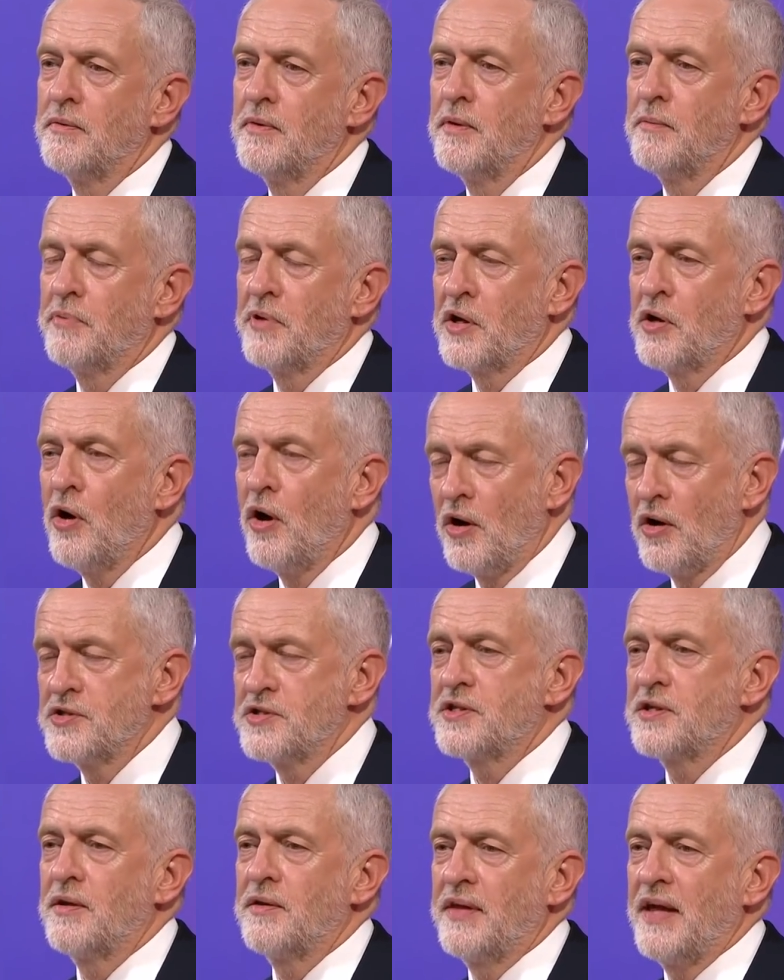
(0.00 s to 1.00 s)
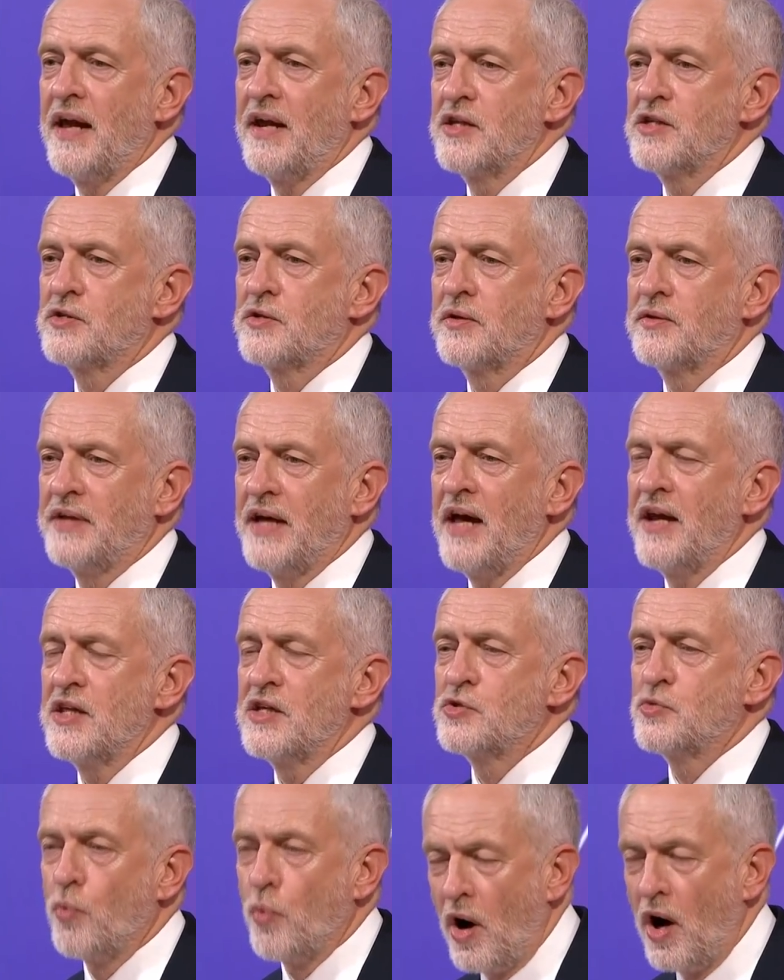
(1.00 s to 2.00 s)
Because well, that, is, that
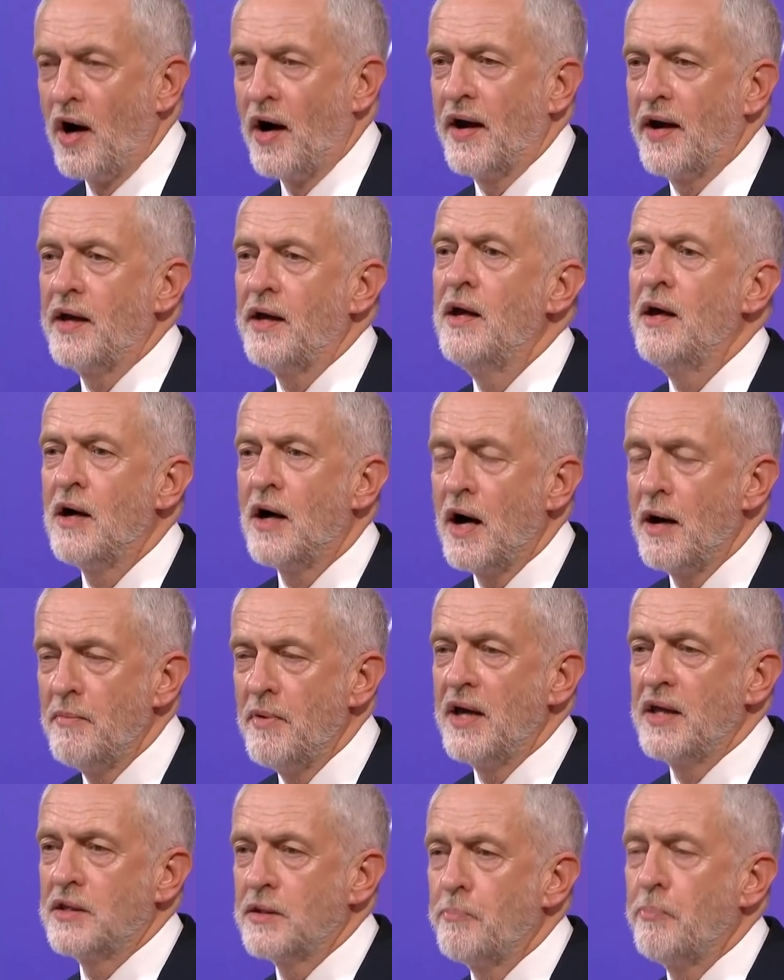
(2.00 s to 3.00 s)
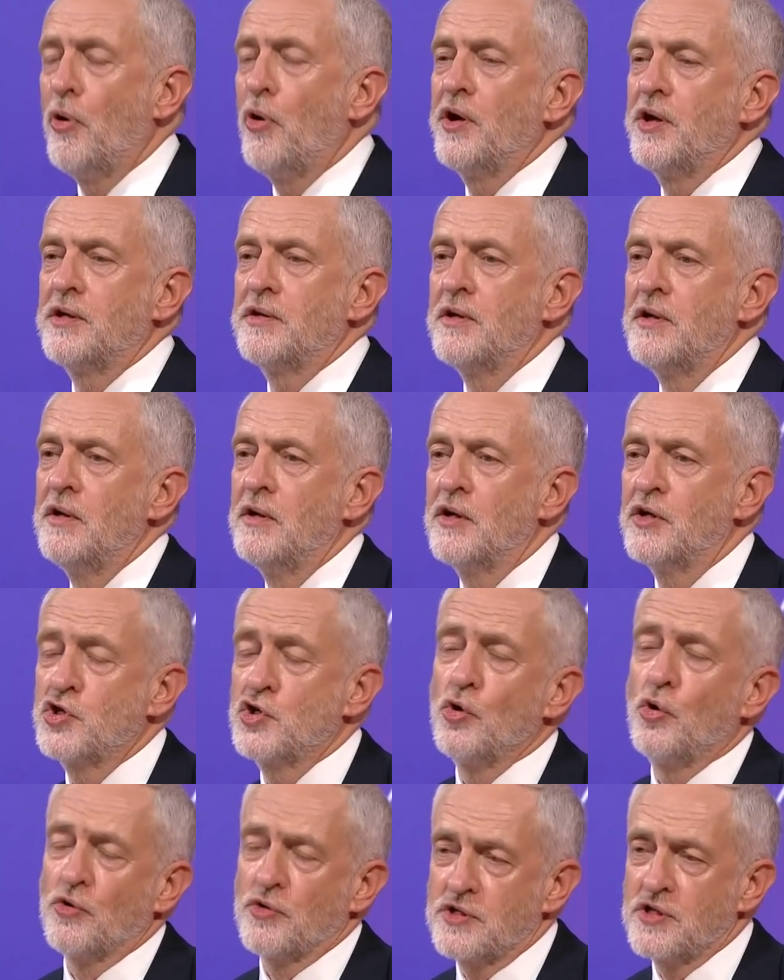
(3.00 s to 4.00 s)
is why I made the point a
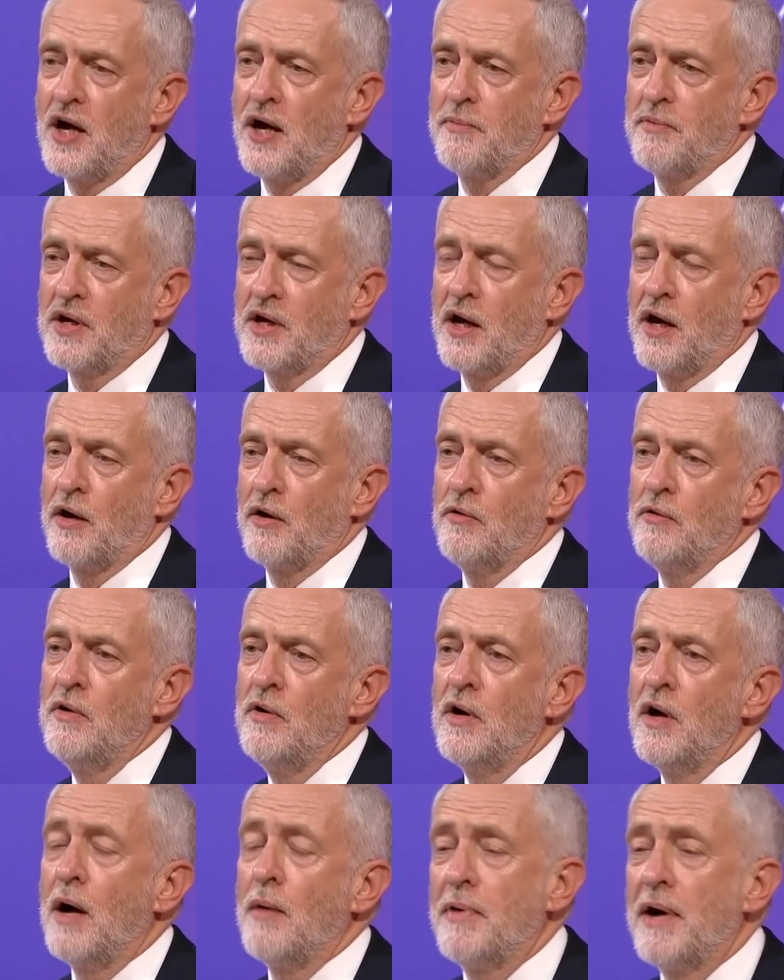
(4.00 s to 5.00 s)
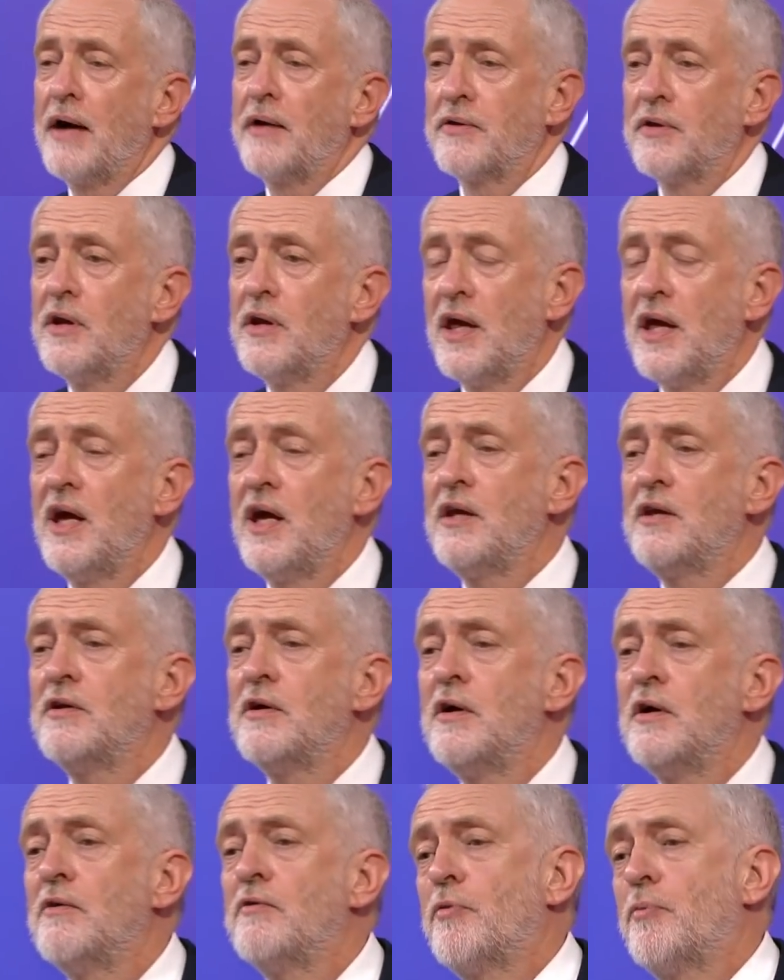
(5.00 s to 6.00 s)
short time ago about the need
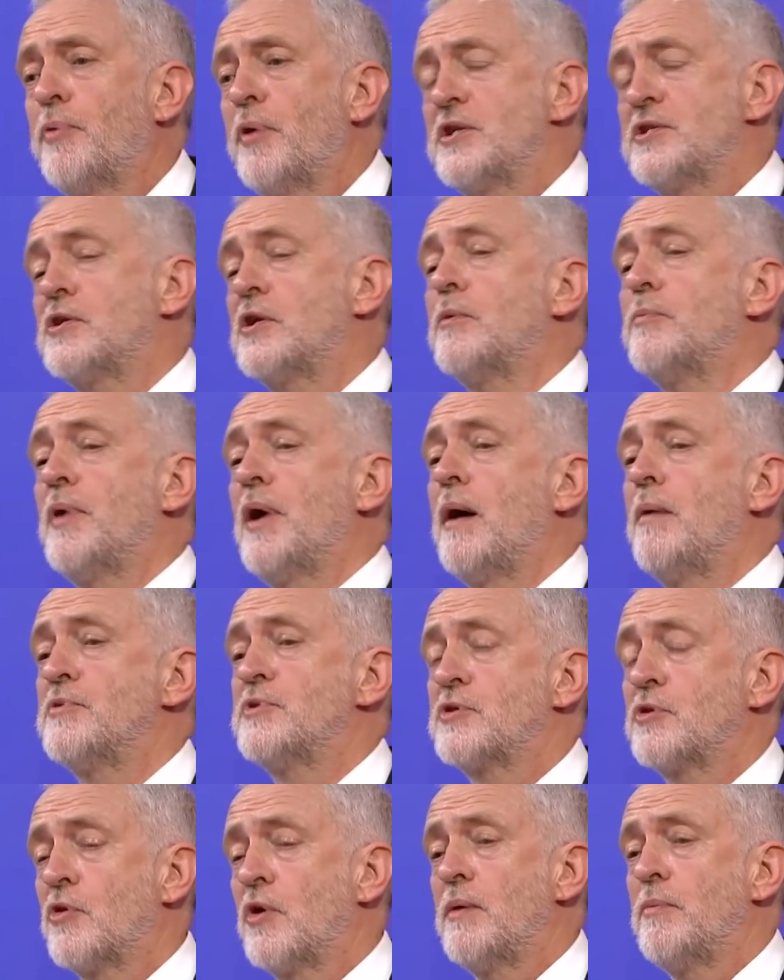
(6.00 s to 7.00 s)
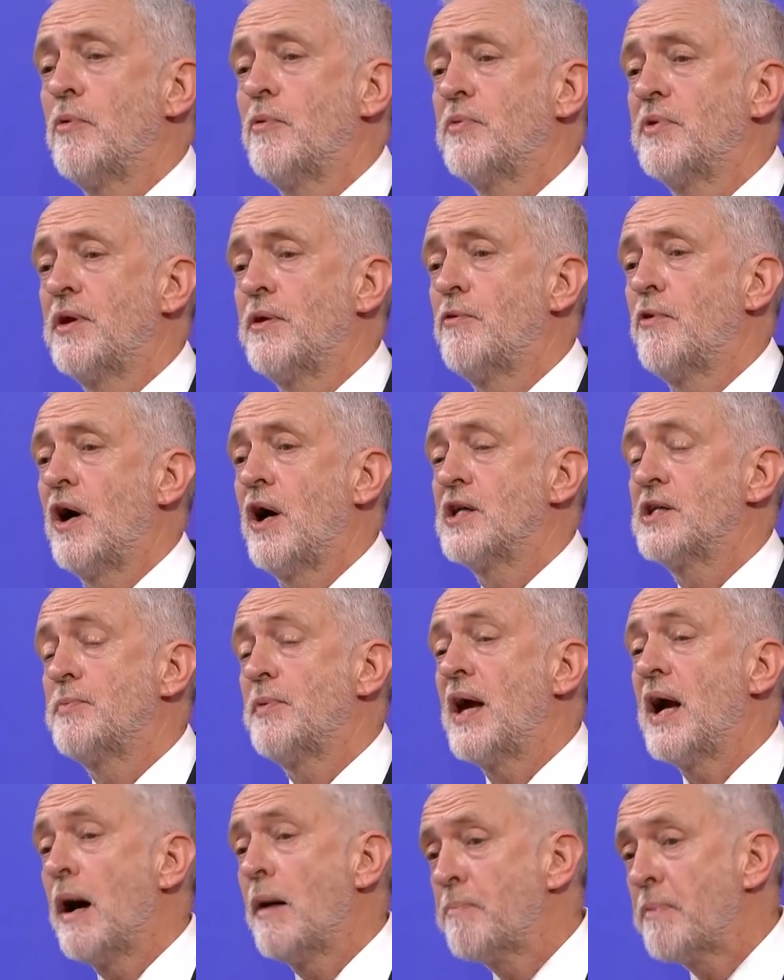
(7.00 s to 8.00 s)
for President Obama's agreement with Iran to be
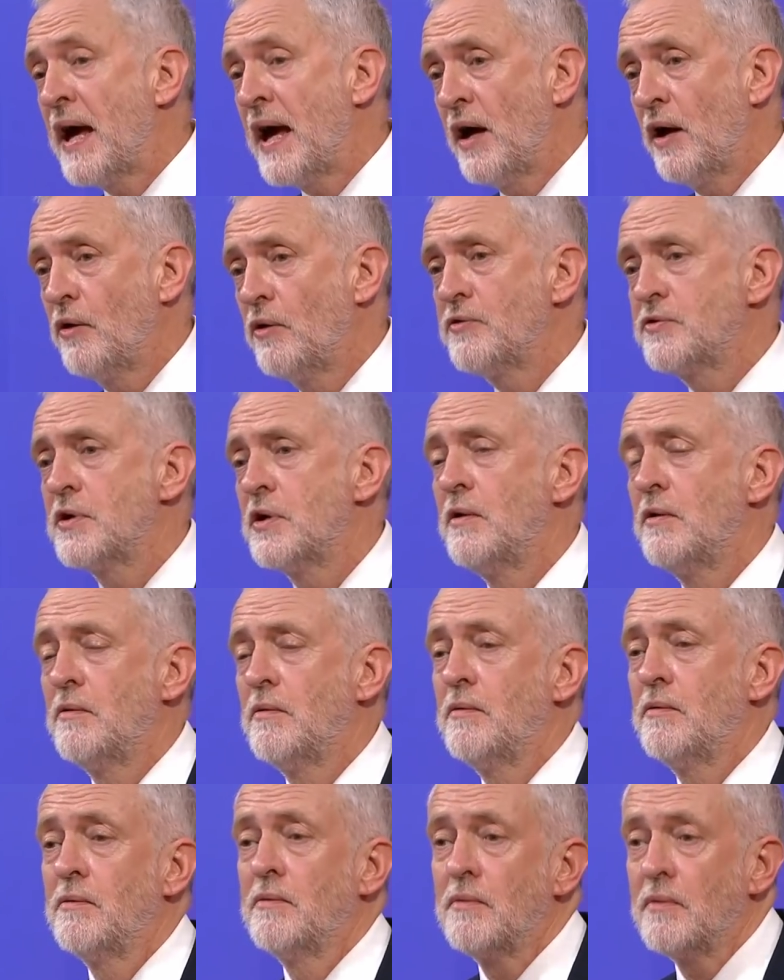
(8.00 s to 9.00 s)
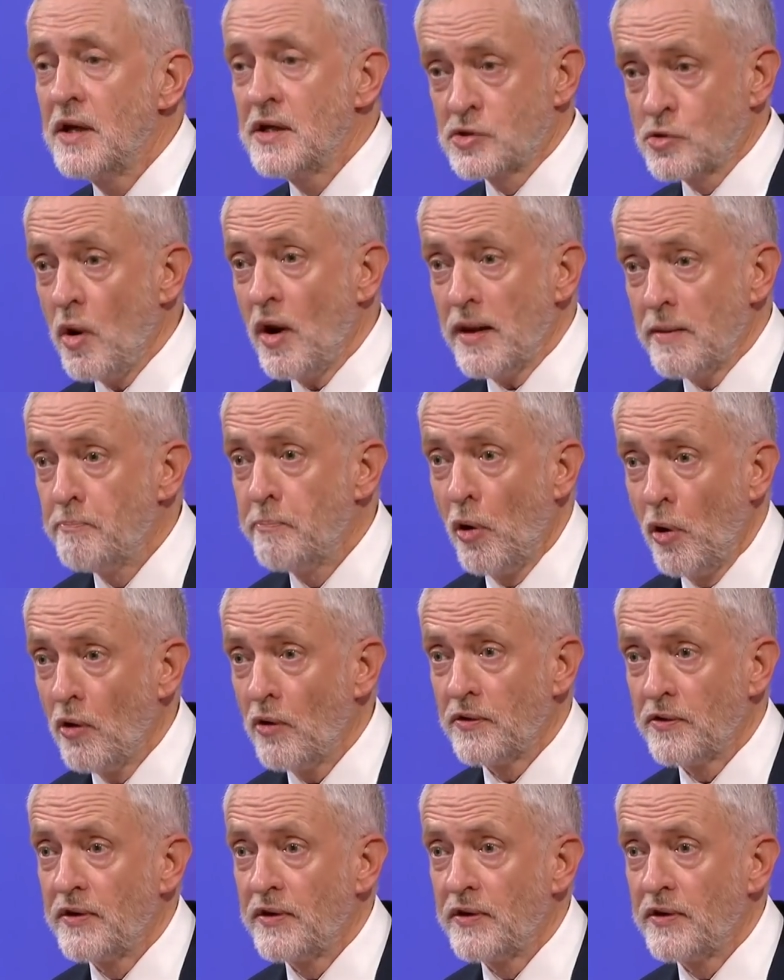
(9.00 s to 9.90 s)
upheld. It's quite important,